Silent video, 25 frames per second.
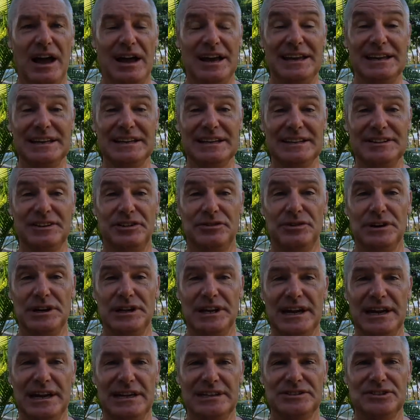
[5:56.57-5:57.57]
England a
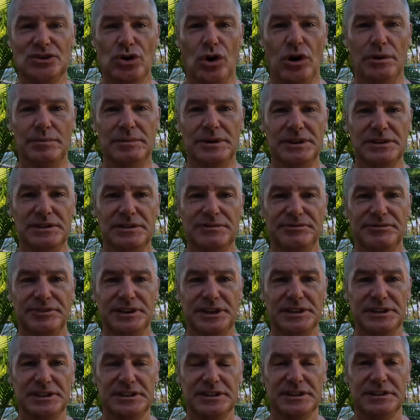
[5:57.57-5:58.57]
really hard time in
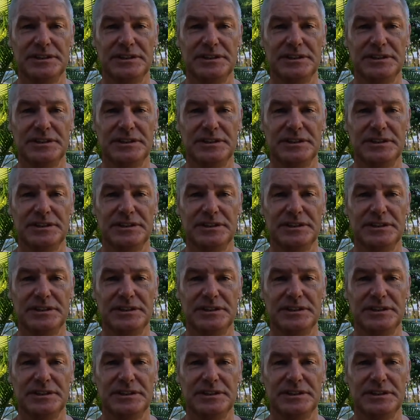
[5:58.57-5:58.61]
defence.